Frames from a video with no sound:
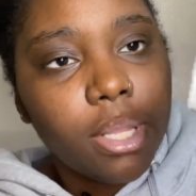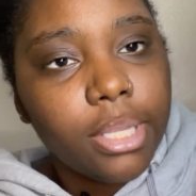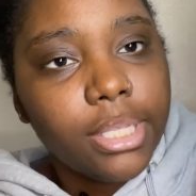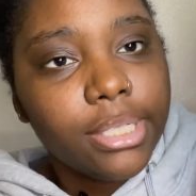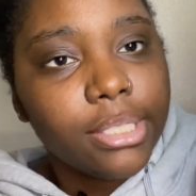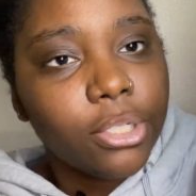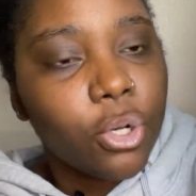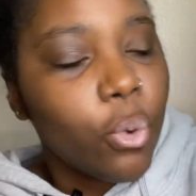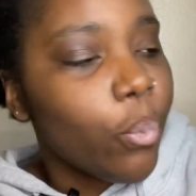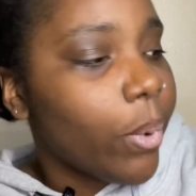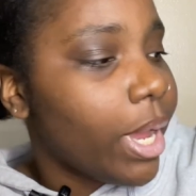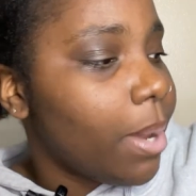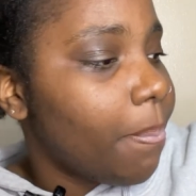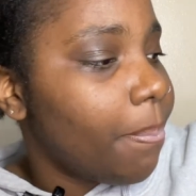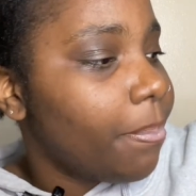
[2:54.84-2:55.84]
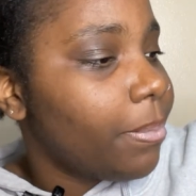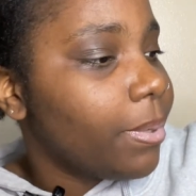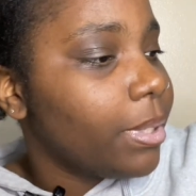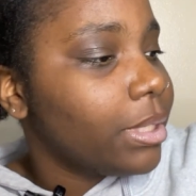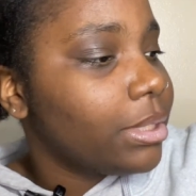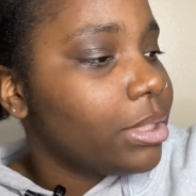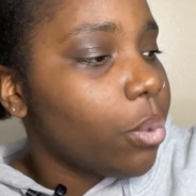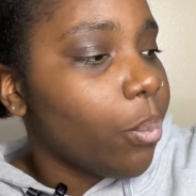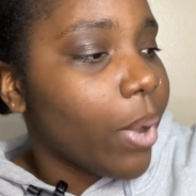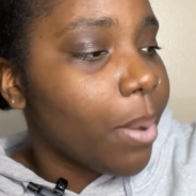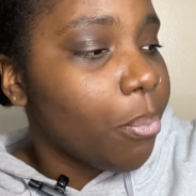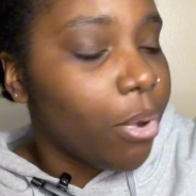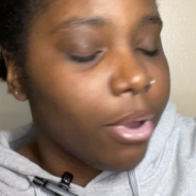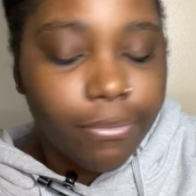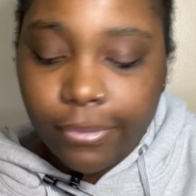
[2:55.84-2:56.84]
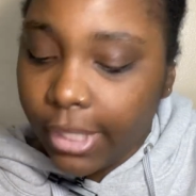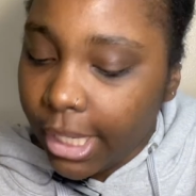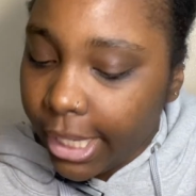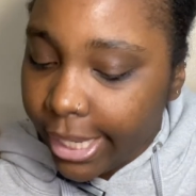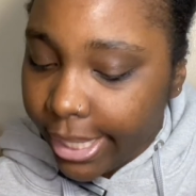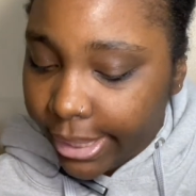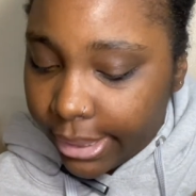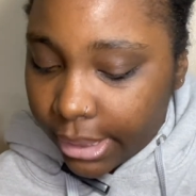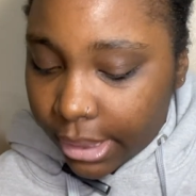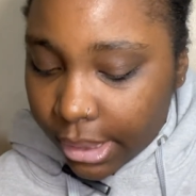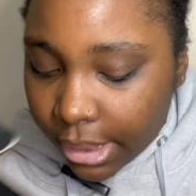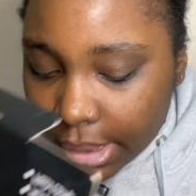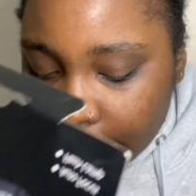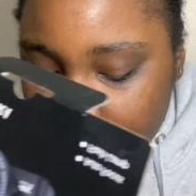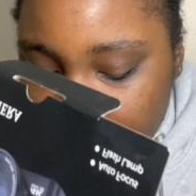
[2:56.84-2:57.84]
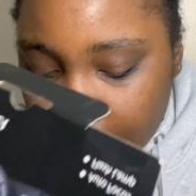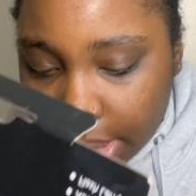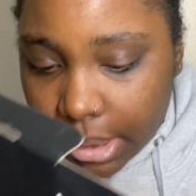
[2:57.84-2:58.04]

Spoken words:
This little wipe to wipe off the lens.